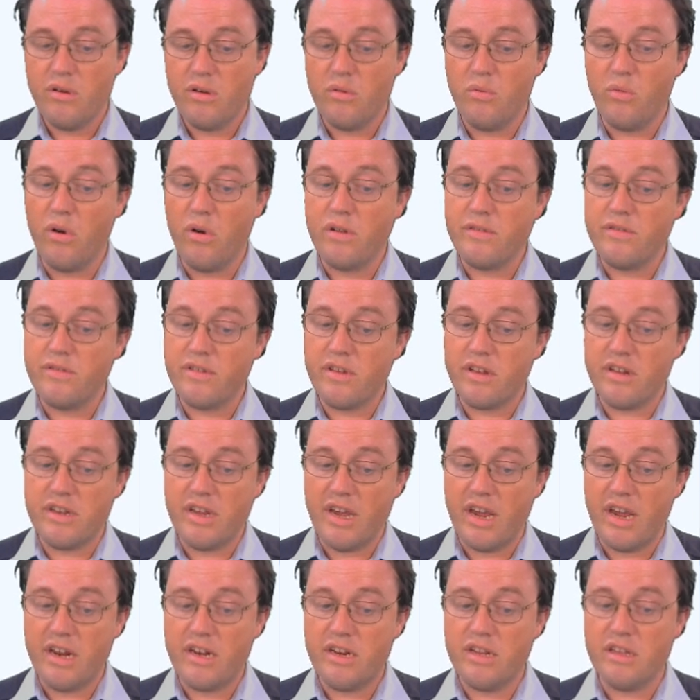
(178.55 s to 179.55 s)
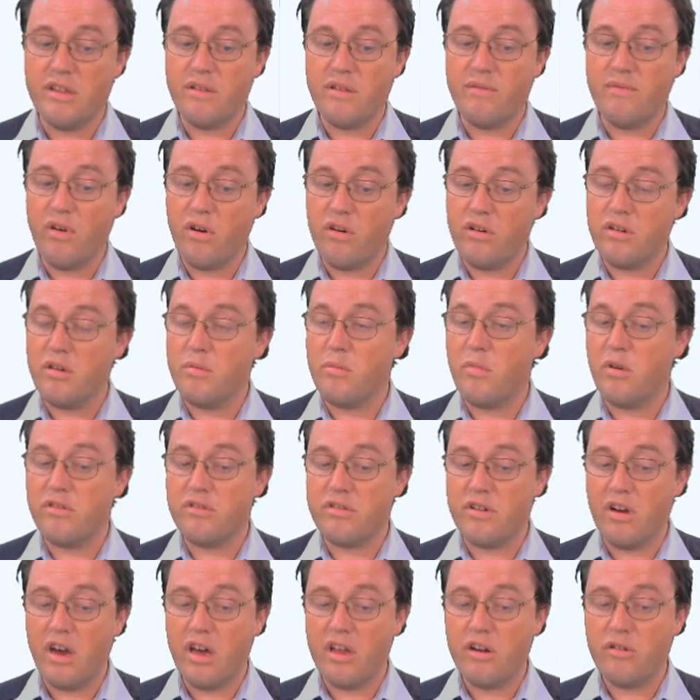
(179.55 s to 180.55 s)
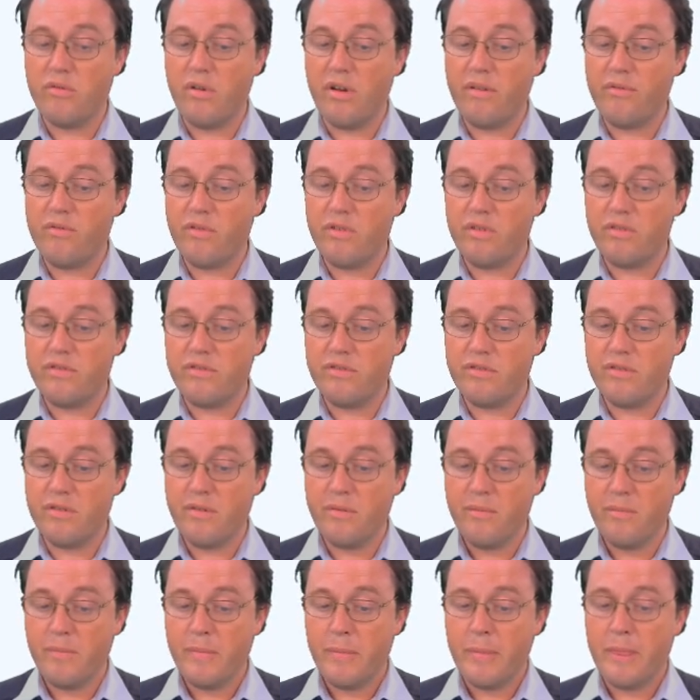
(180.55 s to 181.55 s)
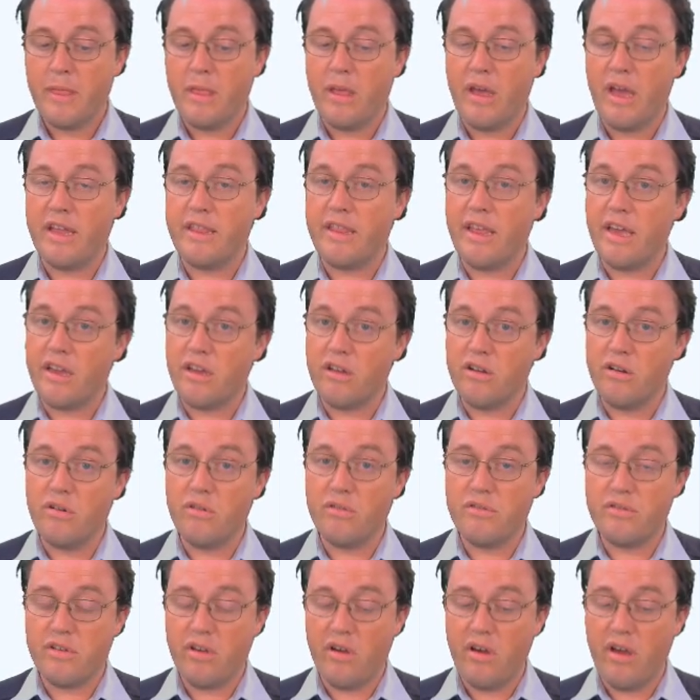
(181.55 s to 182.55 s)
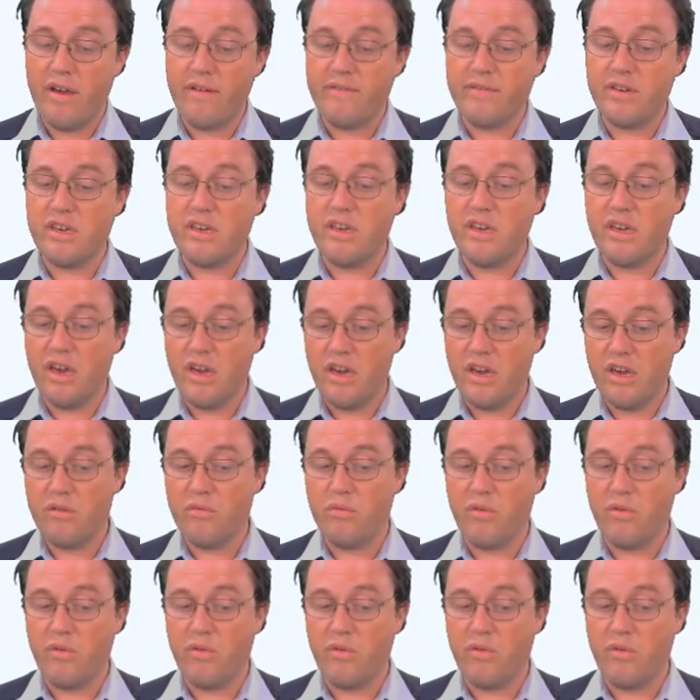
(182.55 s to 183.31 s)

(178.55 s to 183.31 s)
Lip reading: words contained in the volume or title reference, and they can also have a year